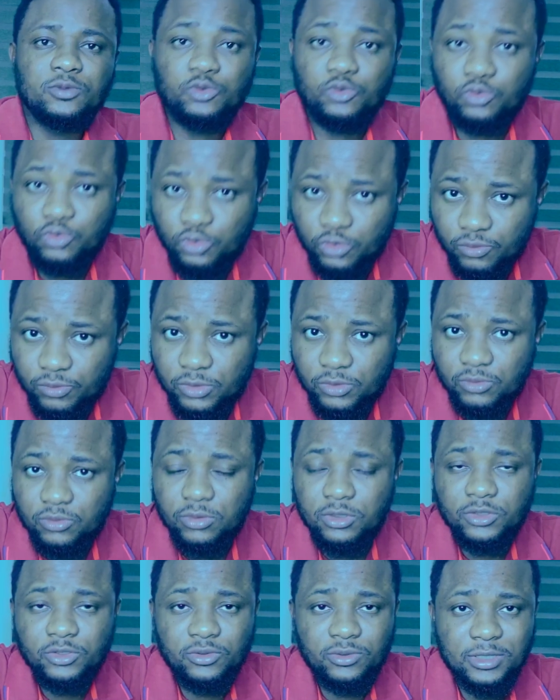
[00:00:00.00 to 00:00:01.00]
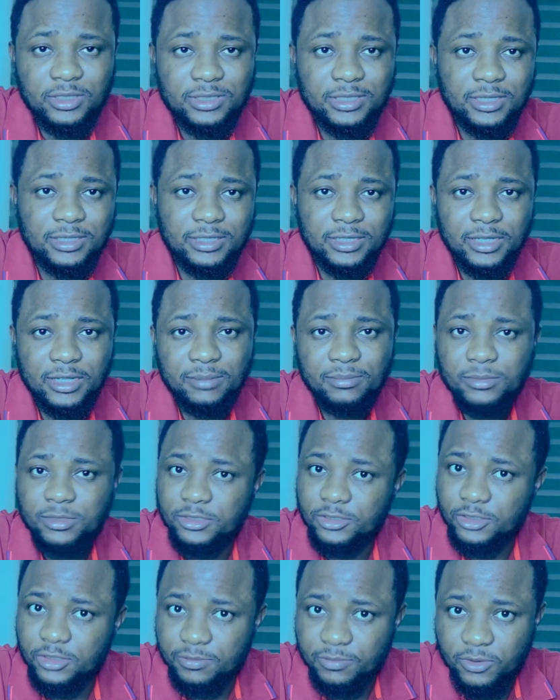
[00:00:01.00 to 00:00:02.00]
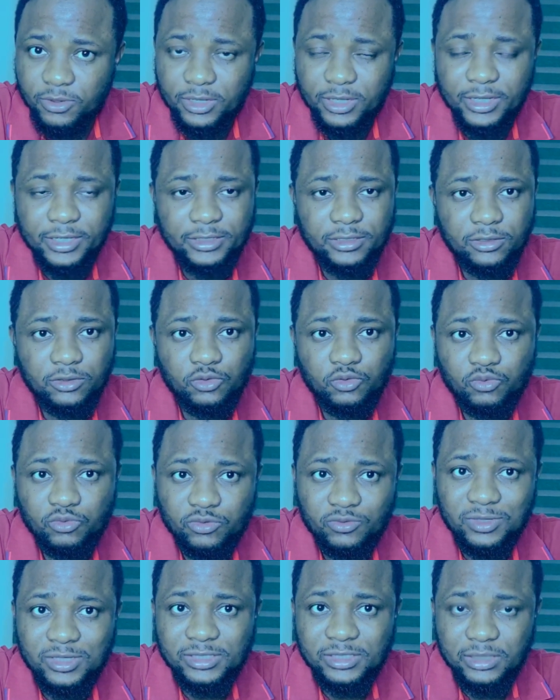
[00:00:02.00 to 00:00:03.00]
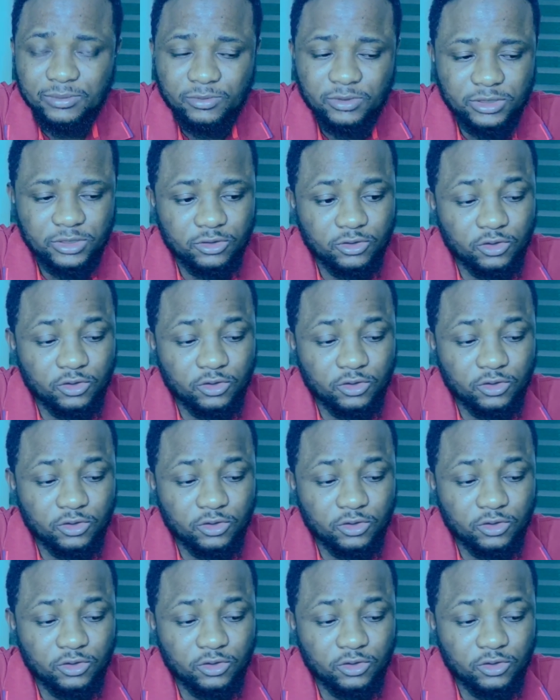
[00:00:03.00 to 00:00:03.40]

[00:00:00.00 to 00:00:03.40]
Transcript: During Goodluck Jonathan time, the chief of guests, 217 or